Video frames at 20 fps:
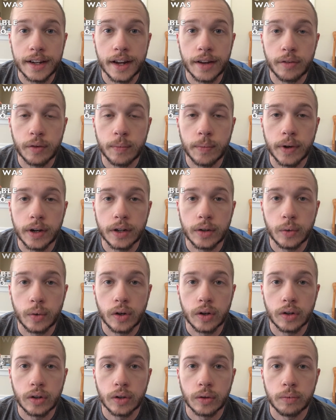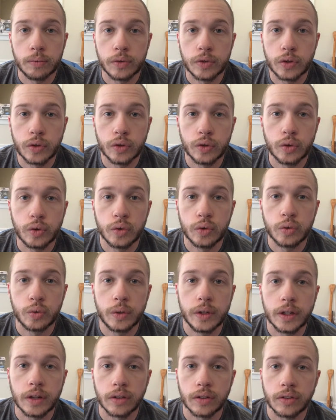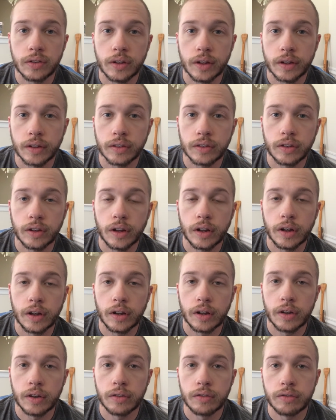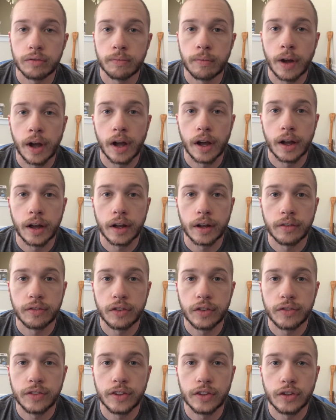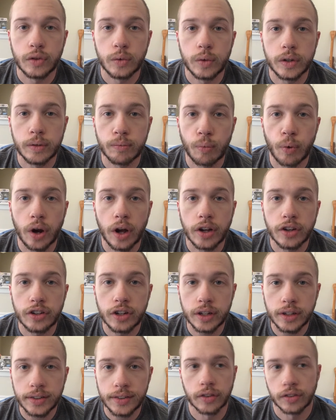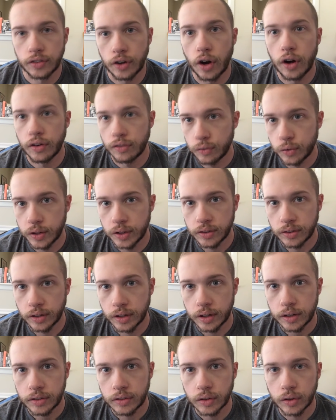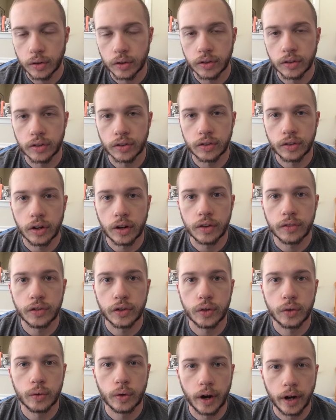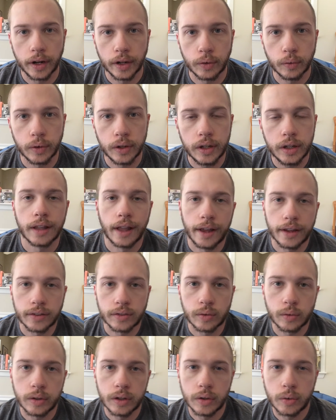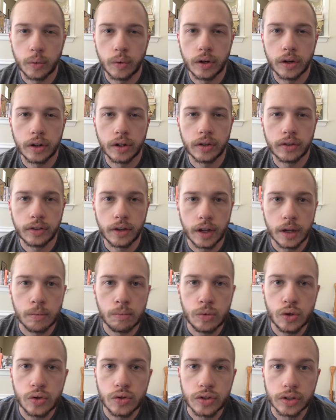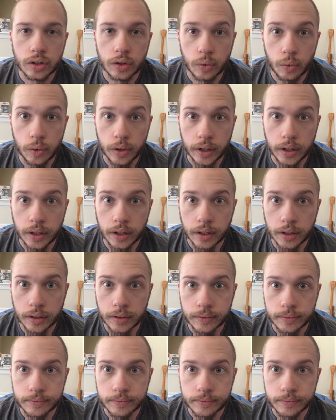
Hey everybody, welcome to week 6 of my 52-week project. It's the start of week 6, so it's the start of a new writing week. Last week was a music week.